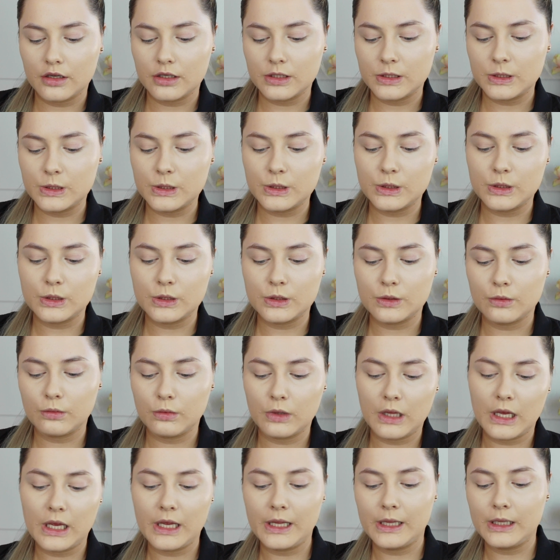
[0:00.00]

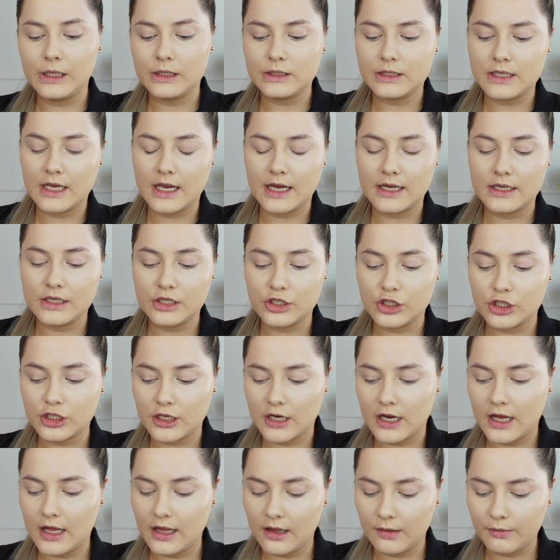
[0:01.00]
Soleil Tan de
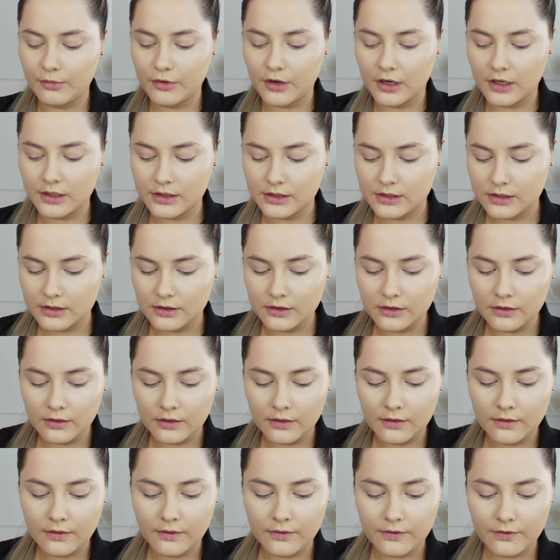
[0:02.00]
Chanel bronzer
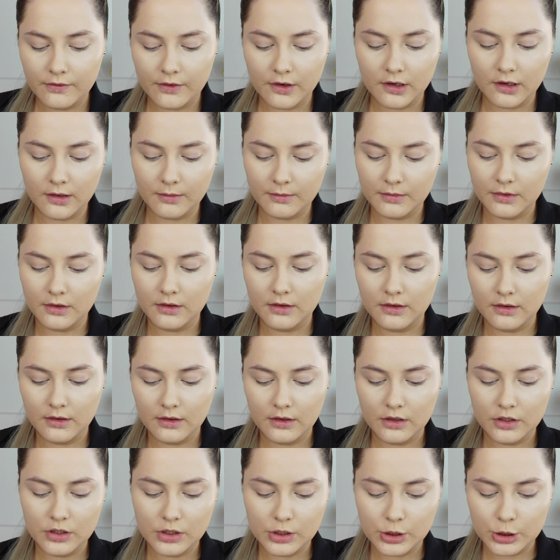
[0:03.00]
from
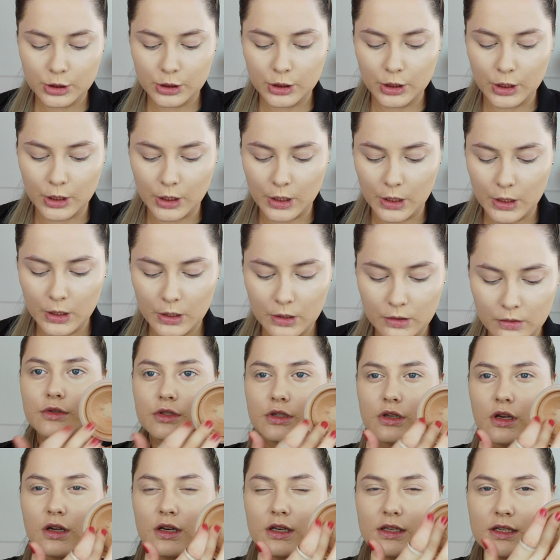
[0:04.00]
Chanel. I'm
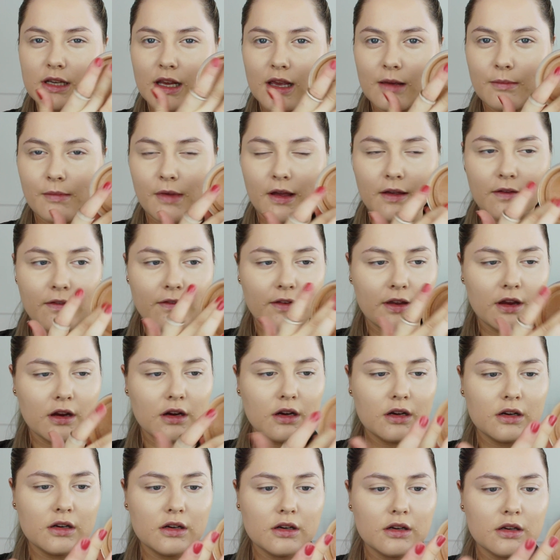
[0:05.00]
just going to take my
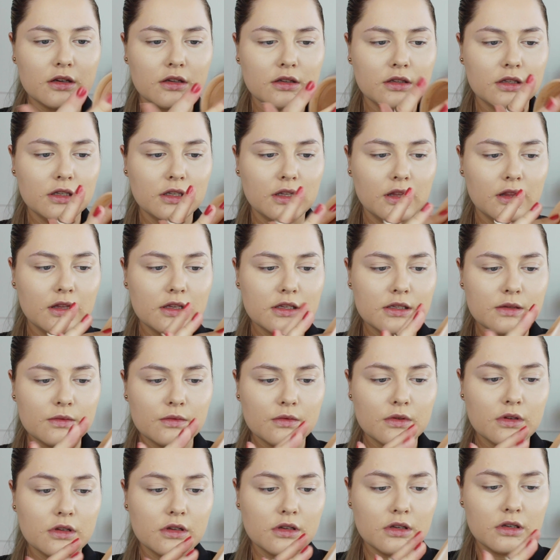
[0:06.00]
finger in this
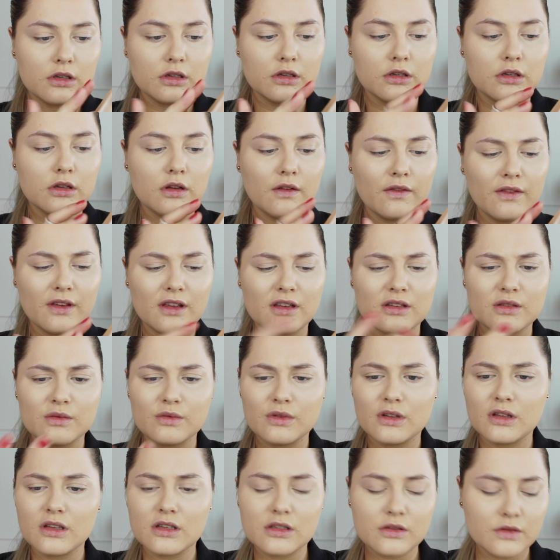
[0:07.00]
one. Feels
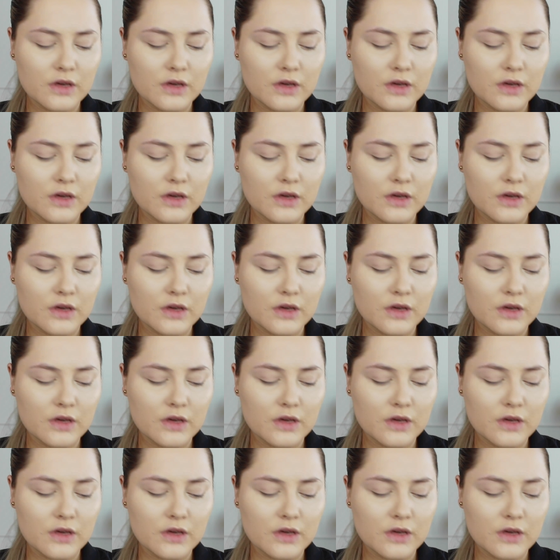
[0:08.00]
really